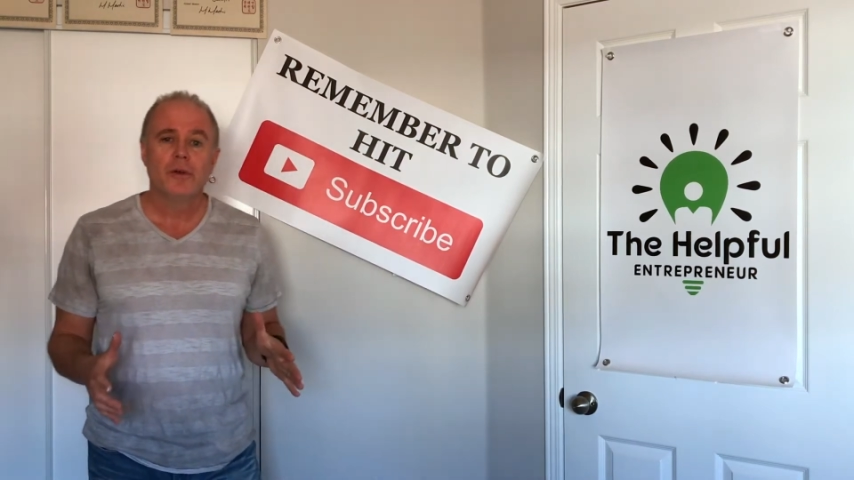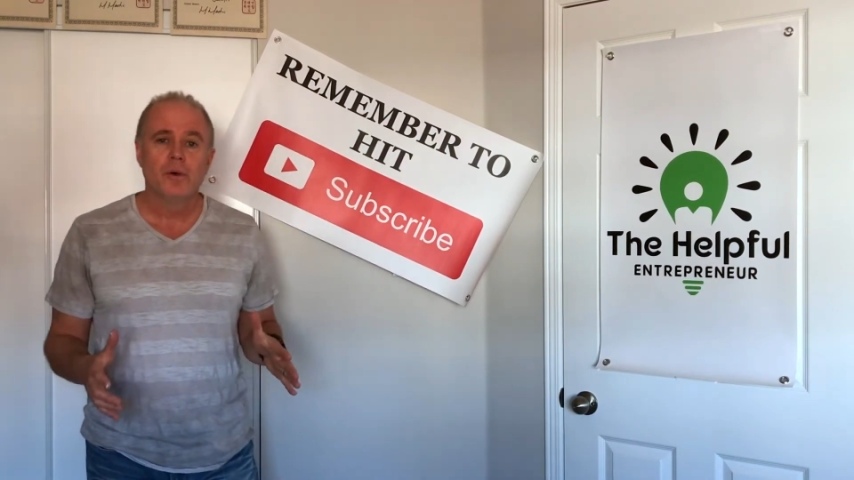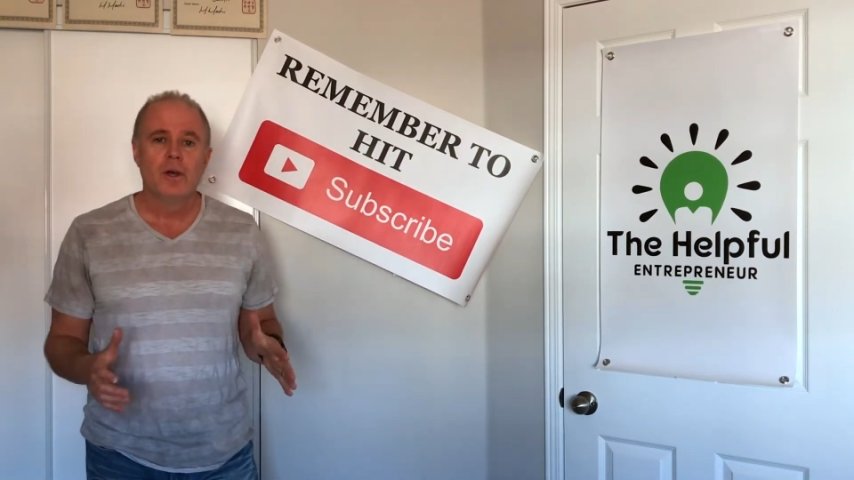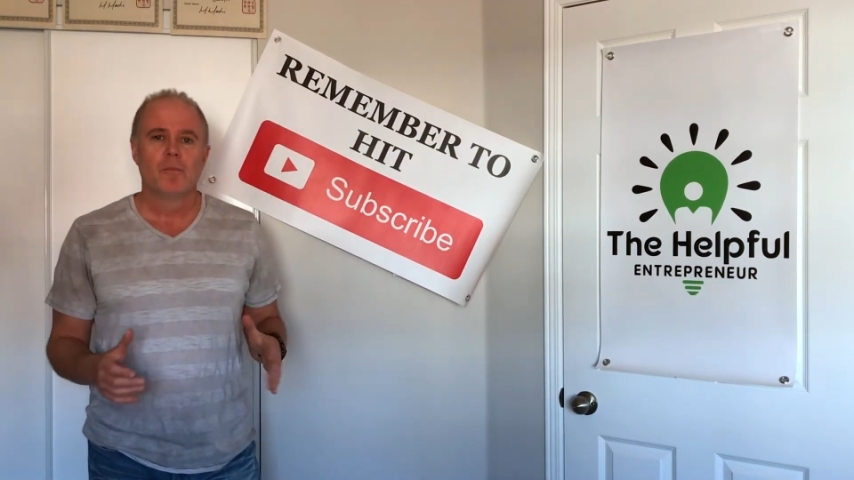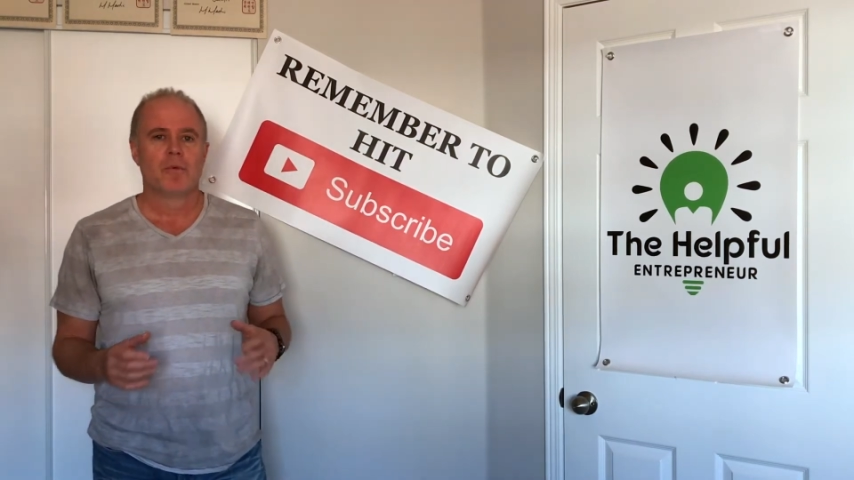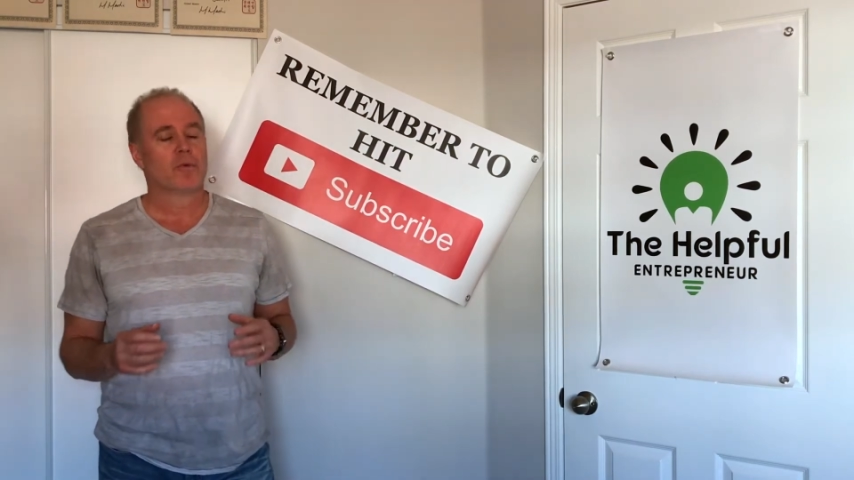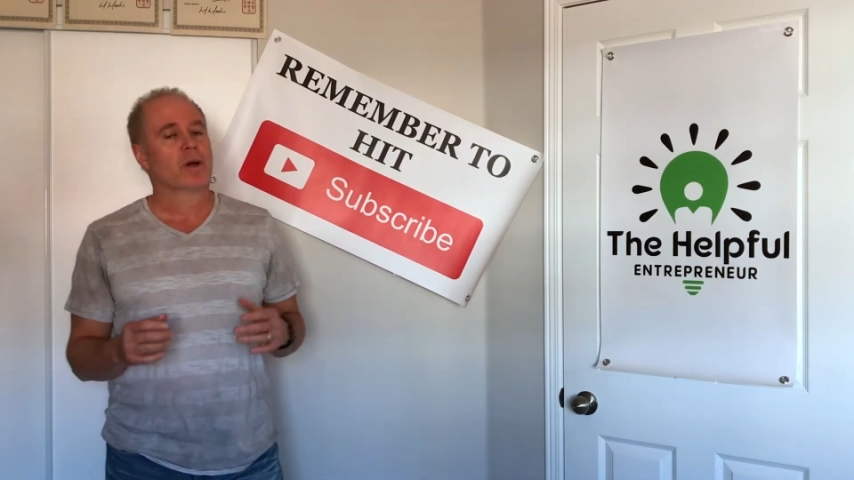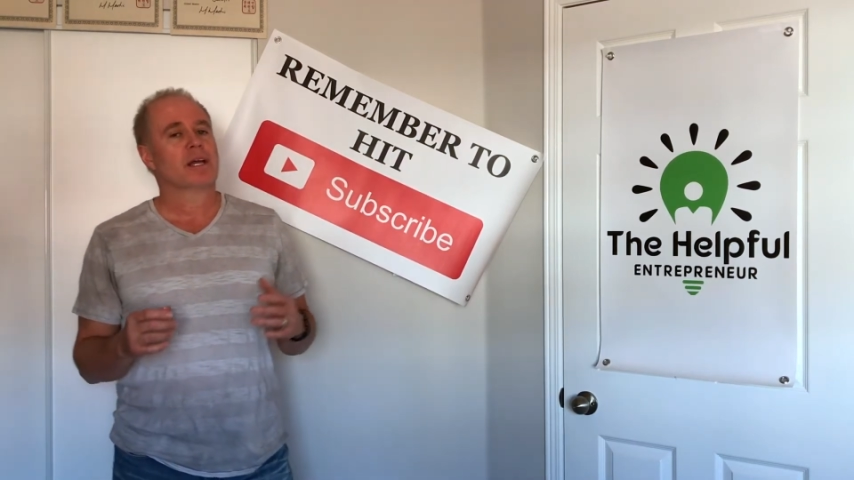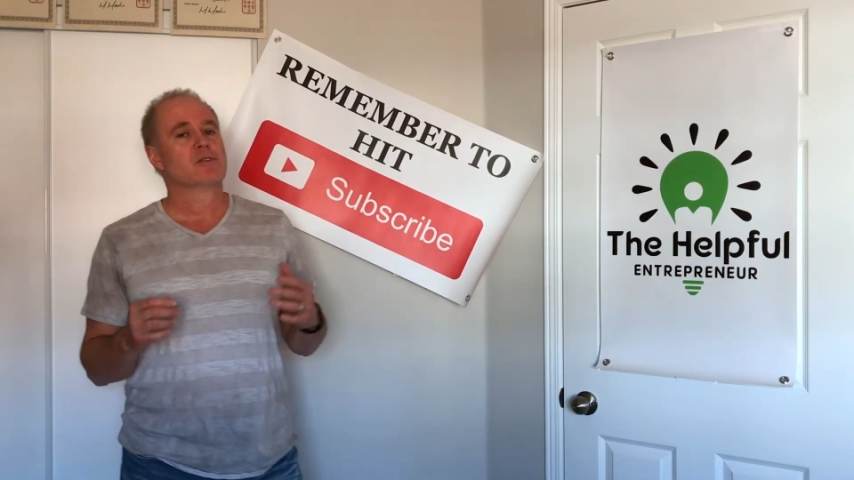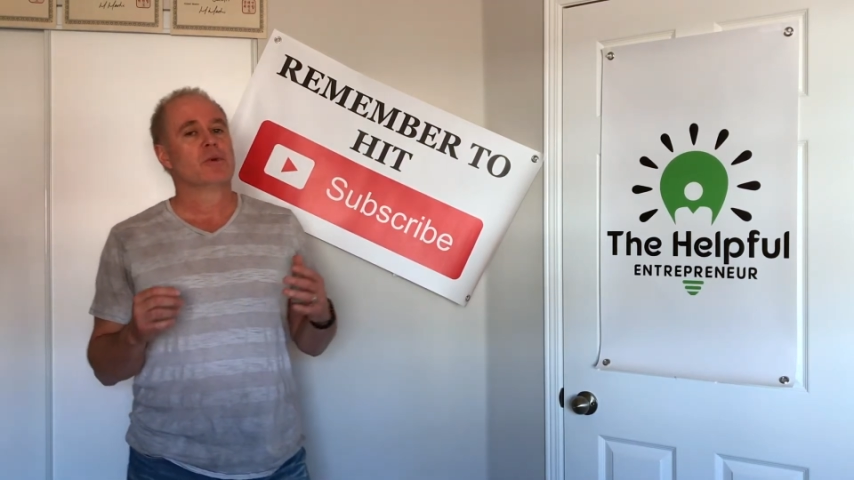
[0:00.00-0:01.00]
you
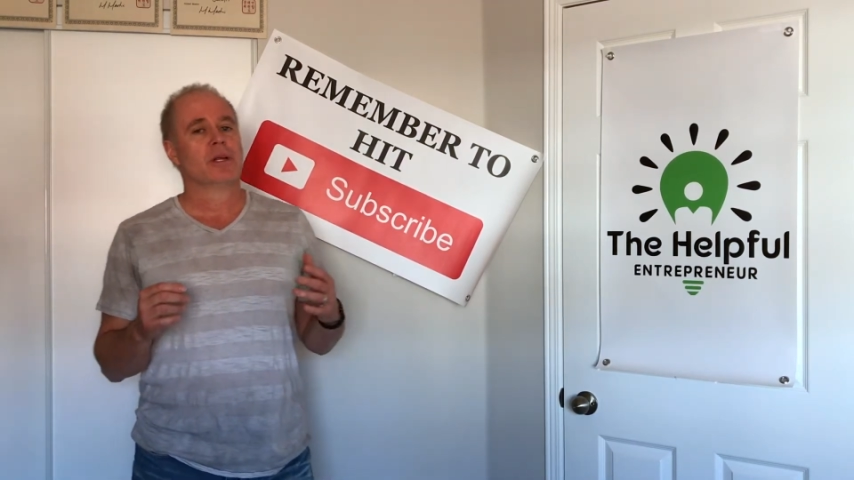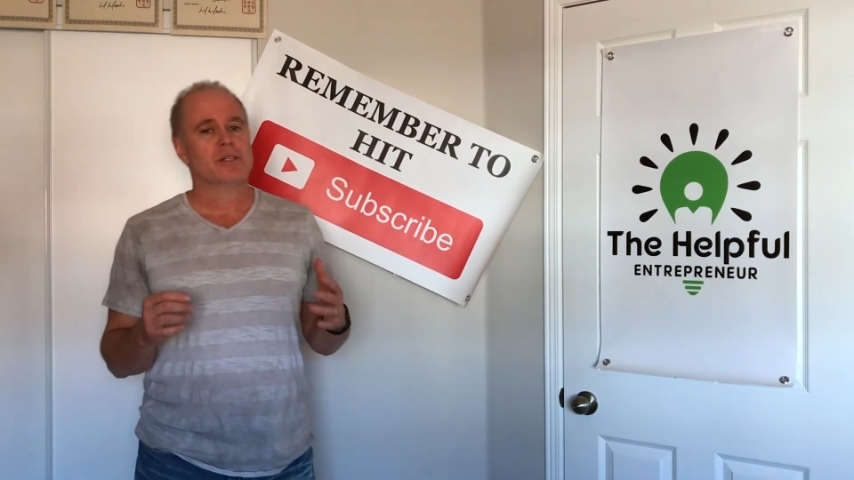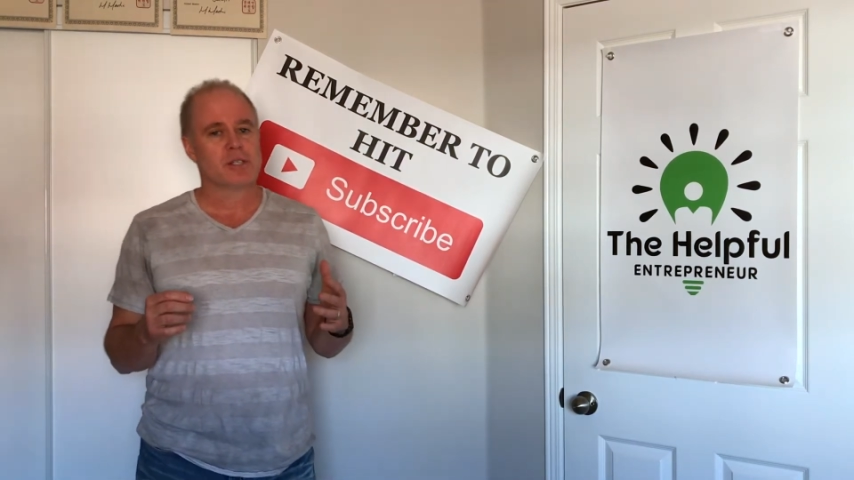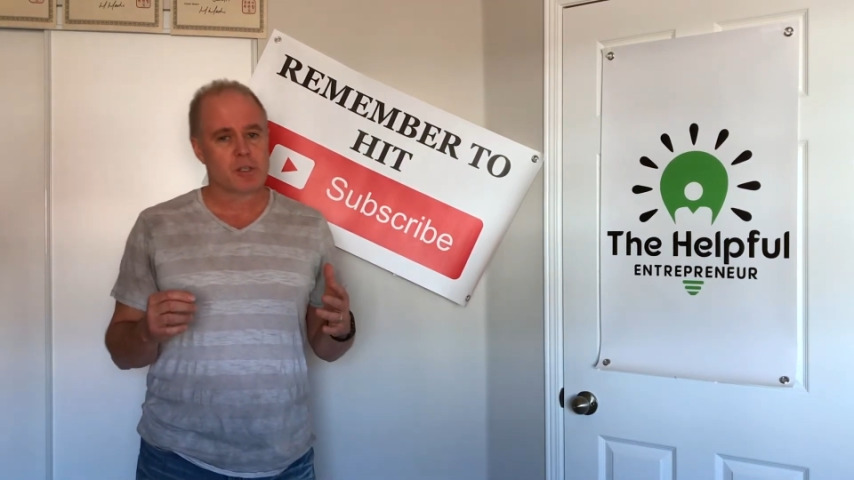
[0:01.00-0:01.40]
before it gets released,